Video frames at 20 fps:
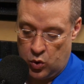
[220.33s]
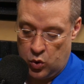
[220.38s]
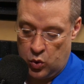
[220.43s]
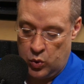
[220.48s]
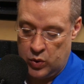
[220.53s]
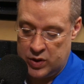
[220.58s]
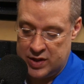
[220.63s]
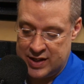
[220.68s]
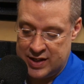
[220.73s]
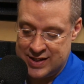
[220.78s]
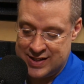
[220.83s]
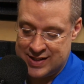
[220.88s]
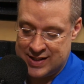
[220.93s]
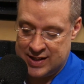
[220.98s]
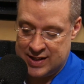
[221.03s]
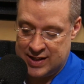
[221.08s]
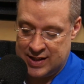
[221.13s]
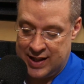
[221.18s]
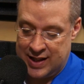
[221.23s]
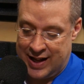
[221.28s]
Who is
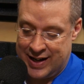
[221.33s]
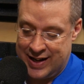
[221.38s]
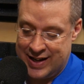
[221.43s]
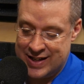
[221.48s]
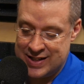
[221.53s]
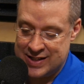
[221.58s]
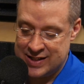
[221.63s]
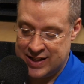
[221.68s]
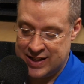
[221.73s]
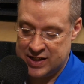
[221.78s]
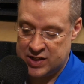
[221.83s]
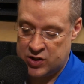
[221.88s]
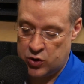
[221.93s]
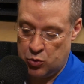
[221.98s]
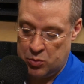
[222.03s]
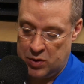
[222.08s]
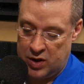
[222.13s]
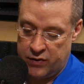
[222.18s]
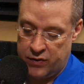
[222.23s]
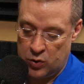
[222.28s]
this
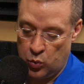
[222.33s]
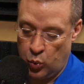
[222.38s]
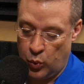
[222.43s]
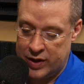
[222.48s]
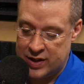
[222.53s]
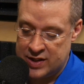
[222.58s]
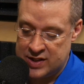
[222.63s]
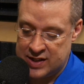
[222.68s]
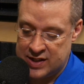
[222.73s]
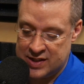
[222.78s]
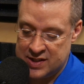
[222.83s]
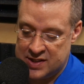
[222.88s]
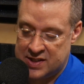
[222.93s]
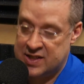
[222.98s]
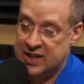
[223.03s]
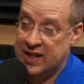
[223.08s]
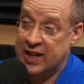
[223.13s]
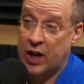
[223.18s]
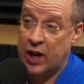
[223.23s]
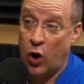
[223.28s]
whom even winds and
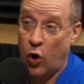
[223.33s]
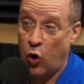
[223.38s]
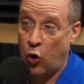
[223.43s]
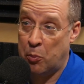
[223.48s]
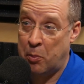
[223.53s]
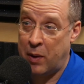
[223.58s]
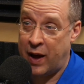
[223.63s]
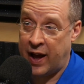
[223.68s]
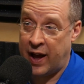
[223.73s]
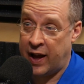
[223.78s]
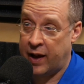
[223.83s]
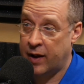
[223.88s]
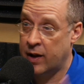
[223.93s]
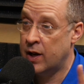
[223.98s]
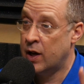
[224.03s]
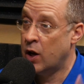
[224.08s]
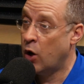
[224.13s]
sea obey?